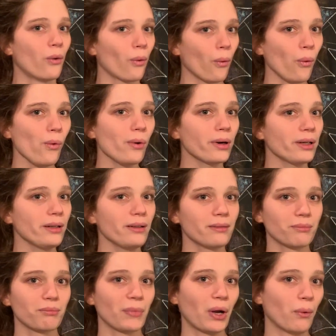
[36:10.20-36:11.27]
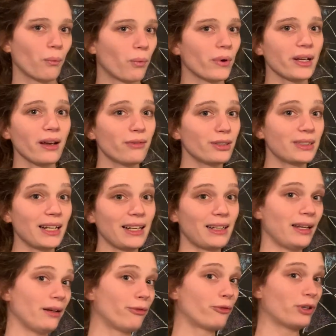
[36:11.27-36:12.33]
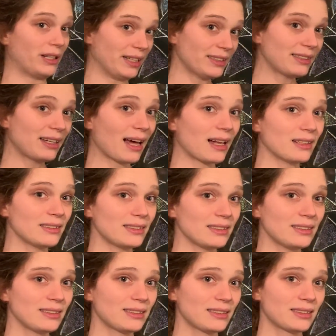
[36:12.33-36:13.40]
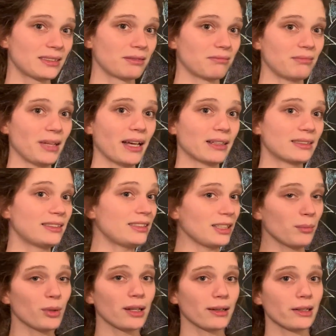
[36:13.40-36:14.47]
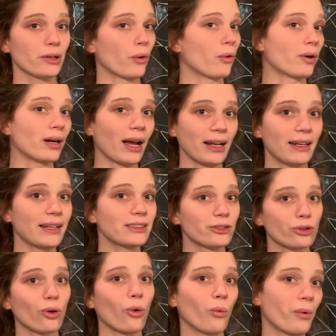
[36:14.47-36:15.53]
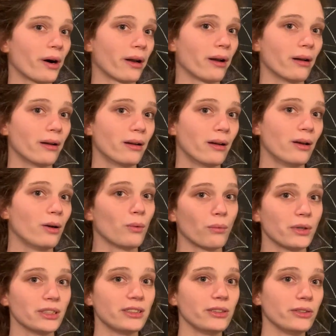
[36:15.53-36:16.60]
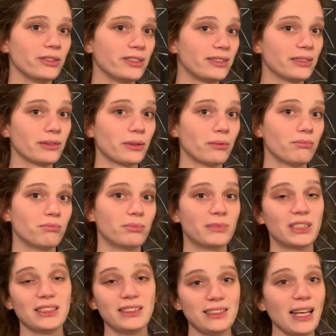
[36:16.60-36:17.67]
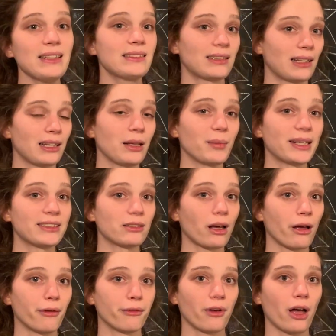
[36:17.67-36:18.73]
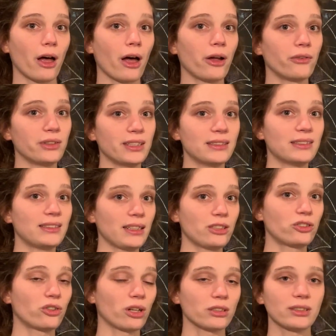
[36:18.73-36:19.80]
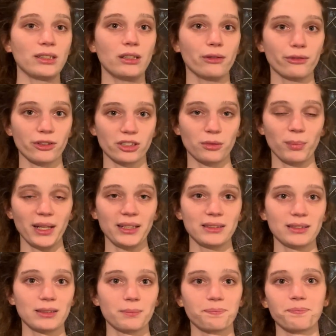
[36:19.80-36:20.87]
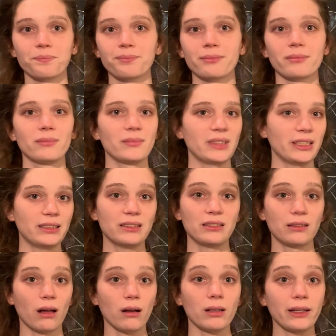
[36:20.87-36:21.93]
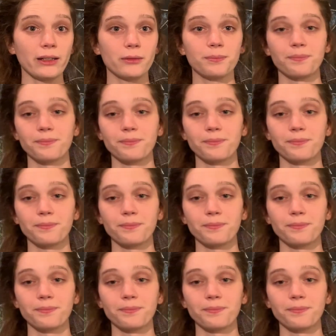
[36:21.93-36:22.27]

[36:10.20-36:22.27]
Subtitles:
or whatever they did for this analysis, a similar or identical one was used to set the limit of 106 trucks in the first place. This is not clear.